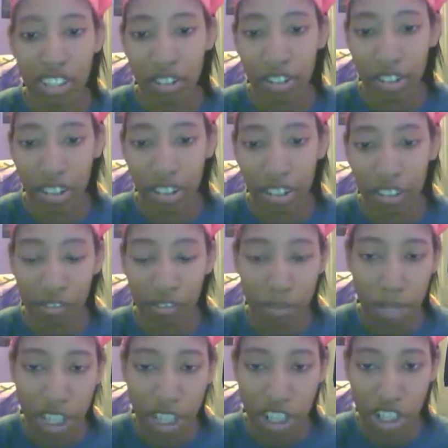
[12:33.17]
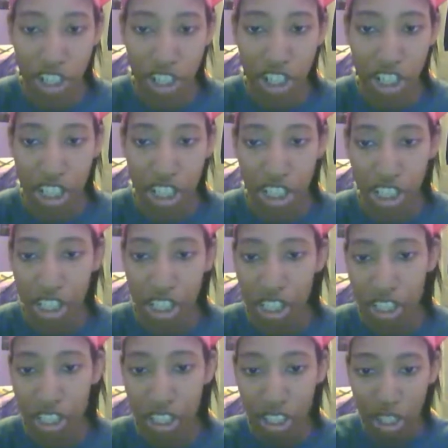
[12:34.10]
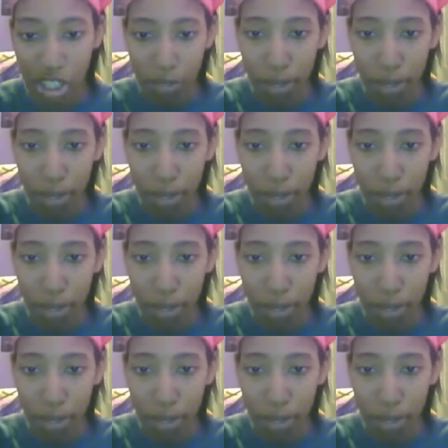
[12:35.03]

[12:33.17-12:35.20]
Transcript: and all the information is